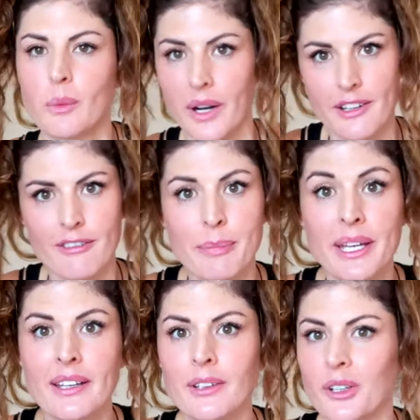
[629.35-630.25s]
where you've
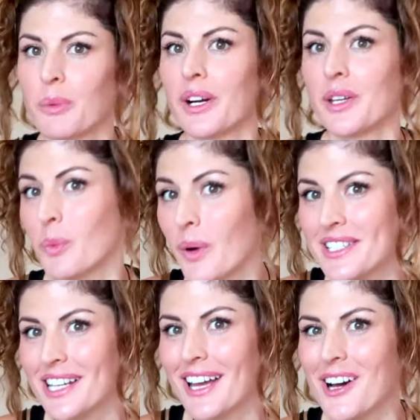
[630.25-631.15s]
been or where you
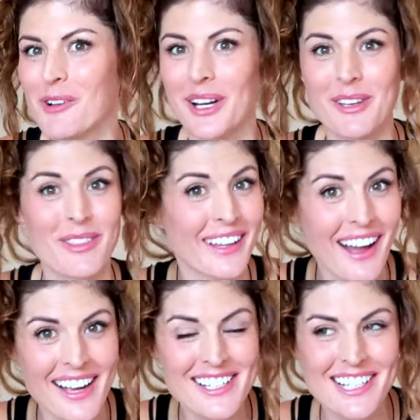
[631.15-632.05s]
want to go, where you think
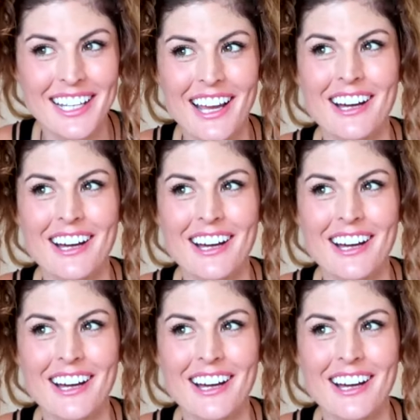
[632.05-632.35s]
I should